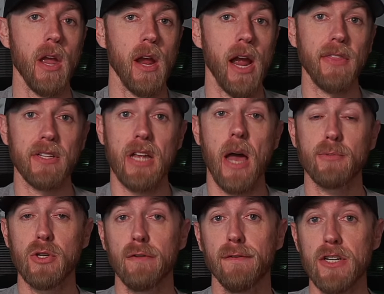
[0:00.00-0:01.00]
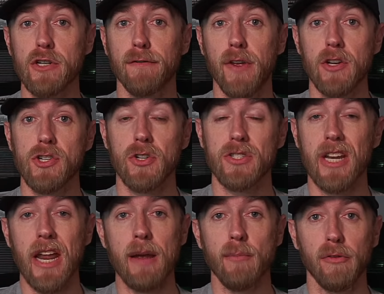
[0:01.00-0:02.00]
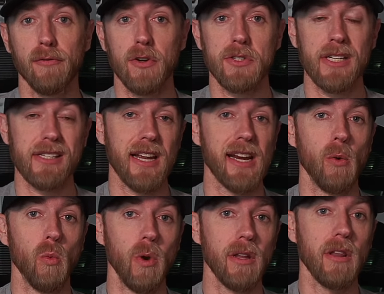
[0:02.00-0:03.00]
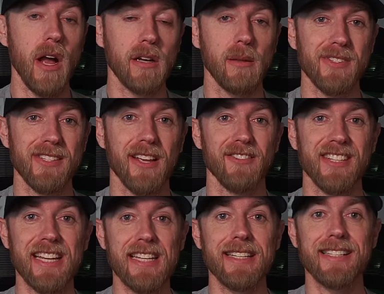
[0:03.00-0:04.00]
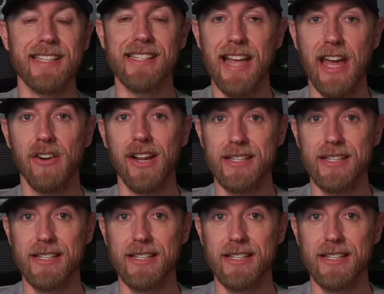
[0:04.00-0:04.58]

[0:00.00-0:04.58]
And the top two feature finishers tonight, both first and second, will lock themselves into Saturday's